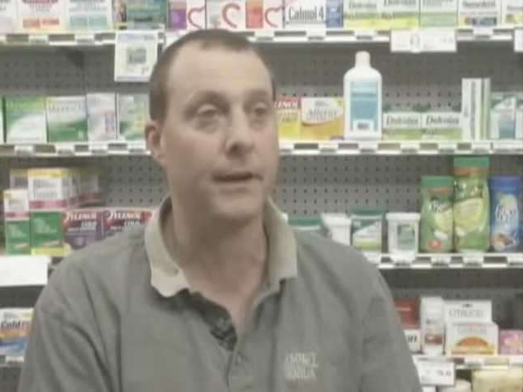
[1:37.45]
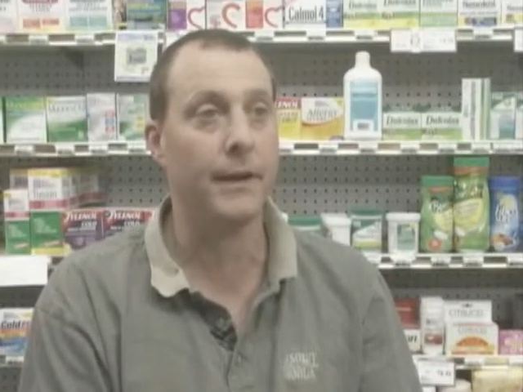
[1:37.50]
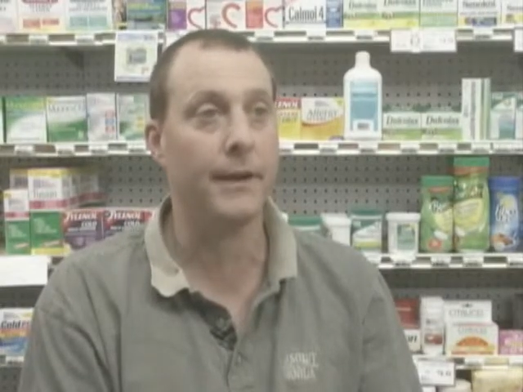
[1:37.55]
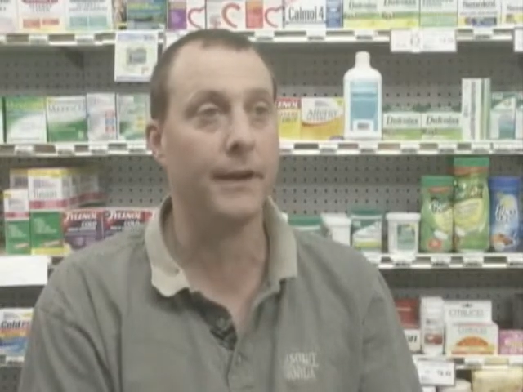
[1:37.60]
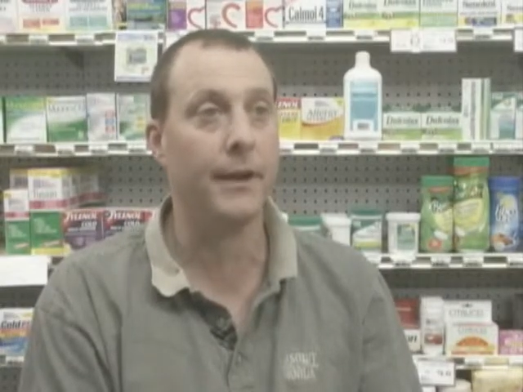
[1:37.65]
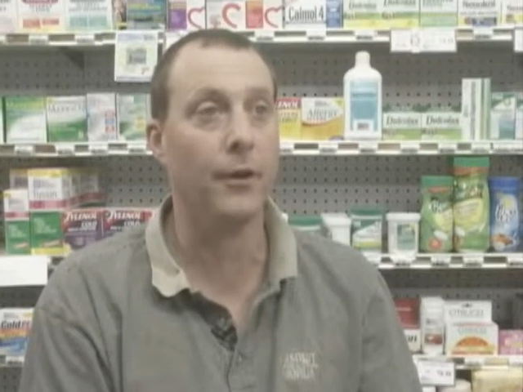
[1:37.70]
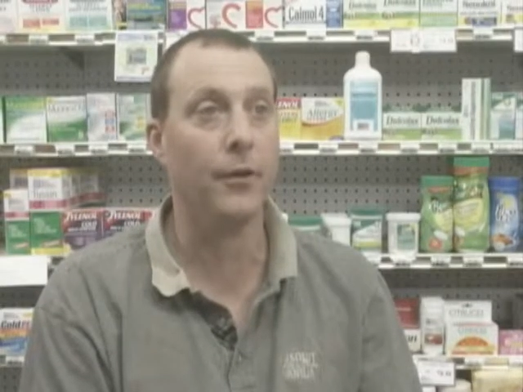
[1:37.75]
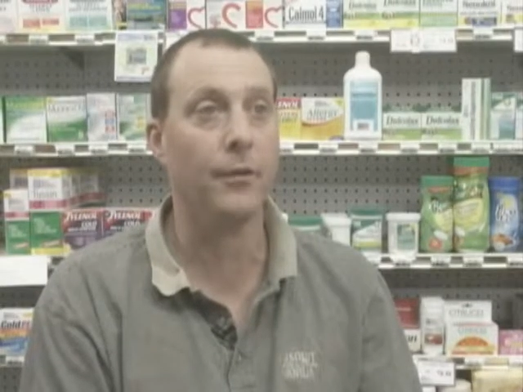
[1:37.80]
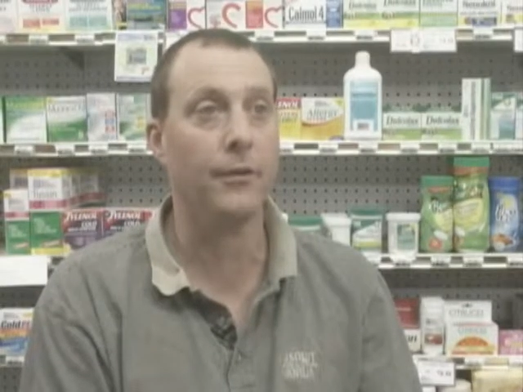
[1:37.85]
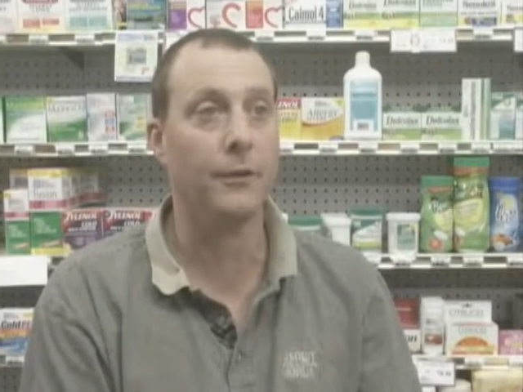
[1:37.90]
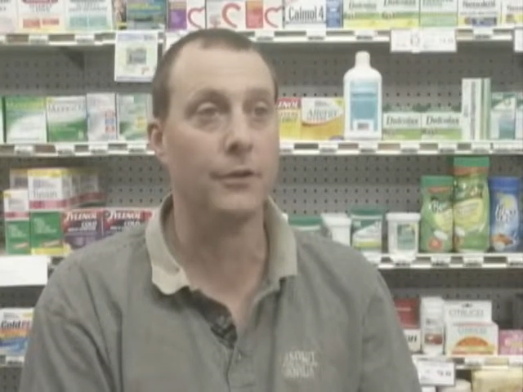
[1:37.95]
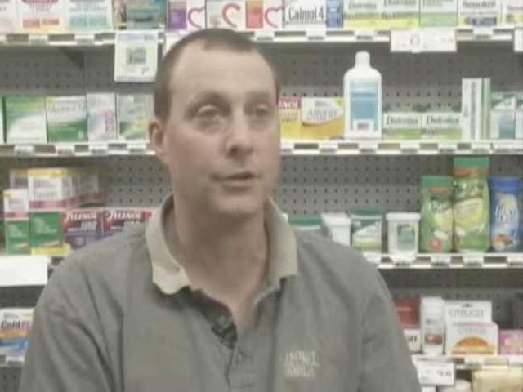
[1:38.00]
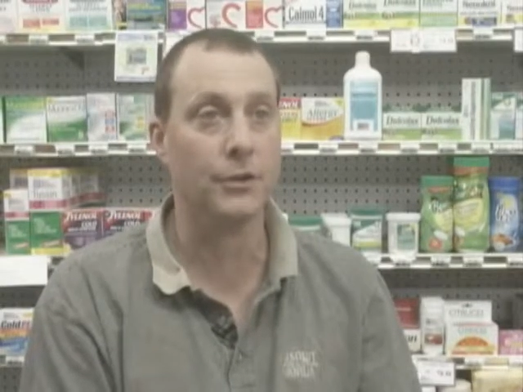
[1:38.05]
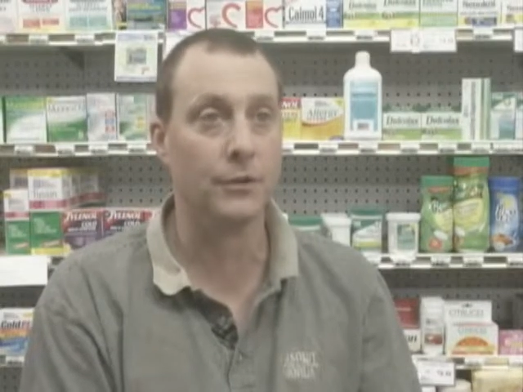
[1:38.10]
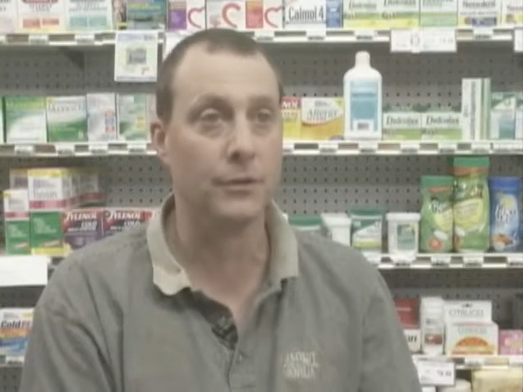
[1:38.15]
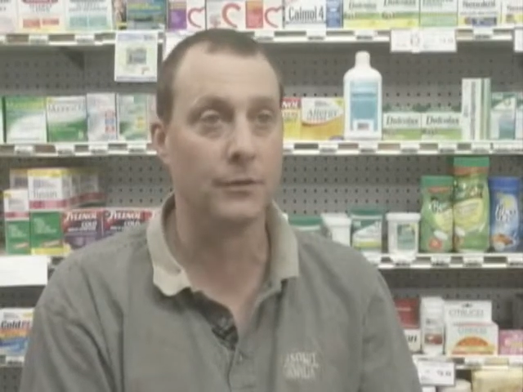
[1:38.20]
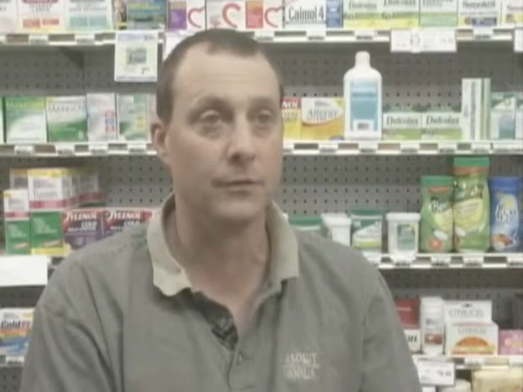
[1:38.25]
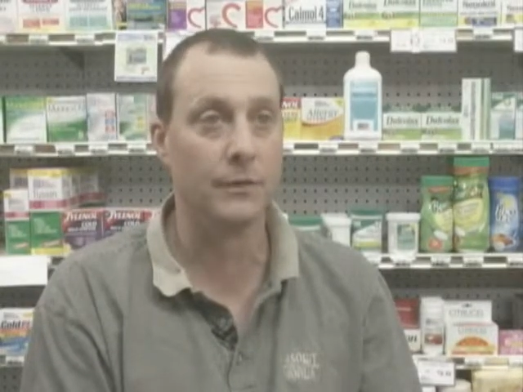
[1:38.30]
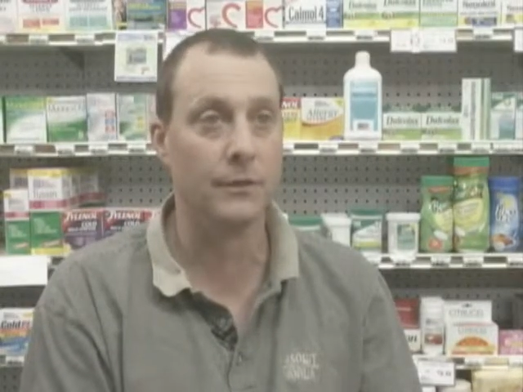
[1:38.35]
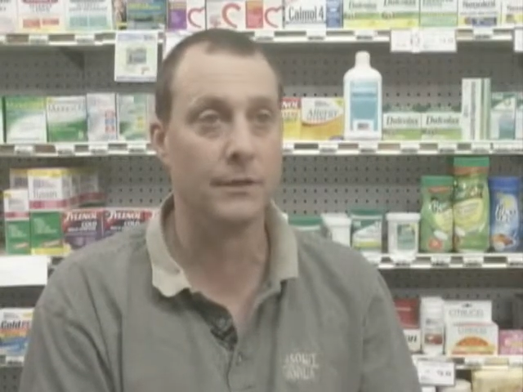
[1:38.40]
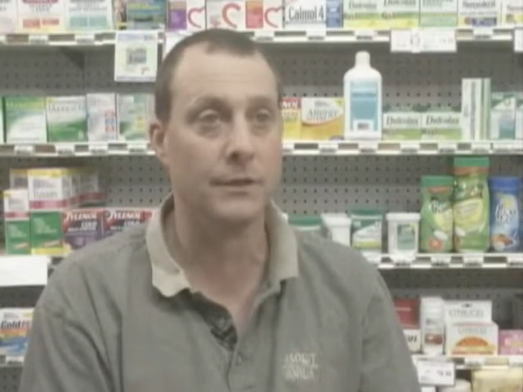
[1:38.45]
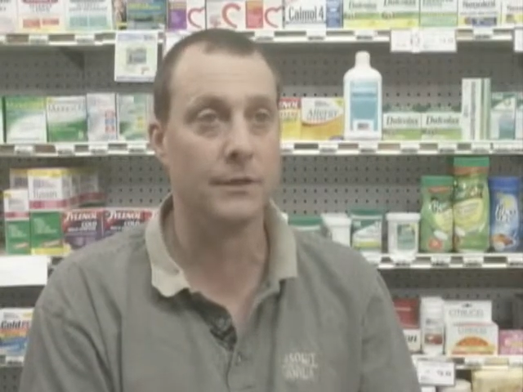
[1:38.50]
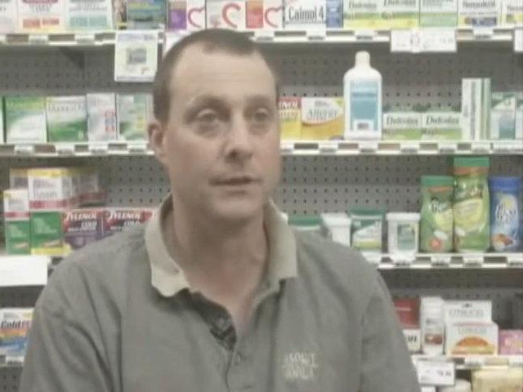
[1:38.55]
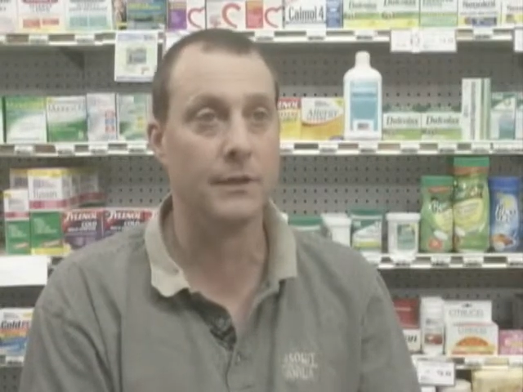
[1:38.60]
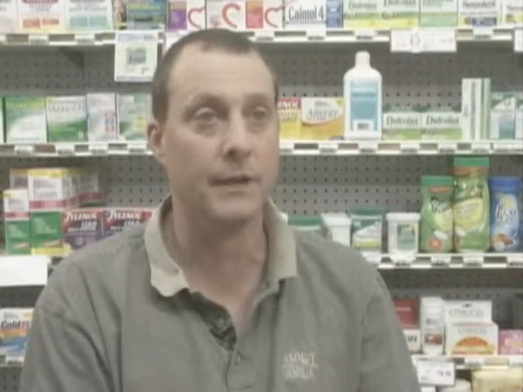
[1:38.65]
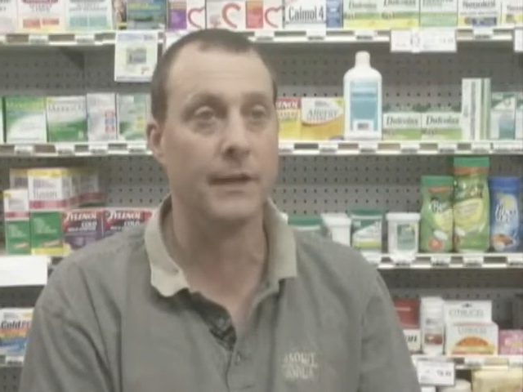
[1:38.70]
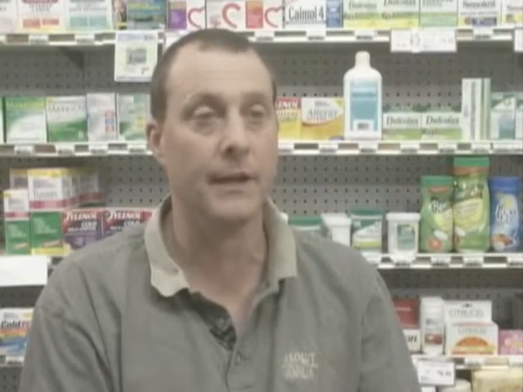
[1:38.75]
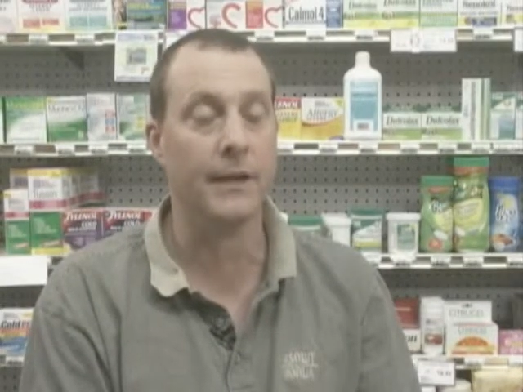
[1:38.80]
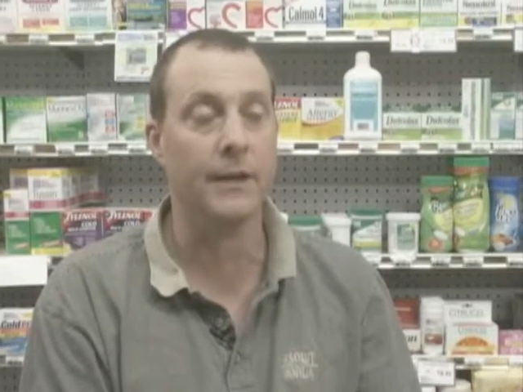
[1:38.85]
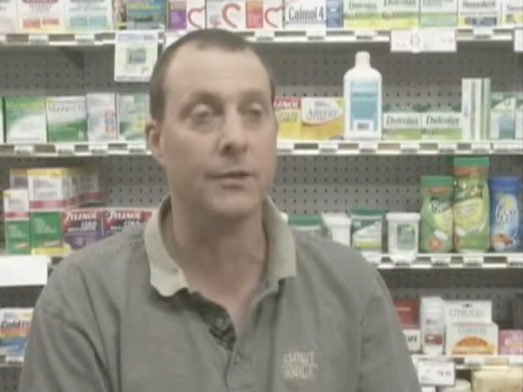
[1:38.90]
had health
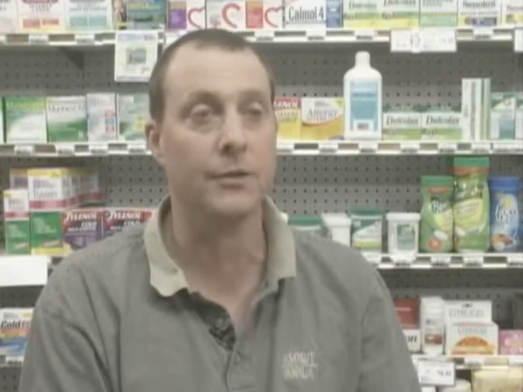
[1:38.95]
insurance and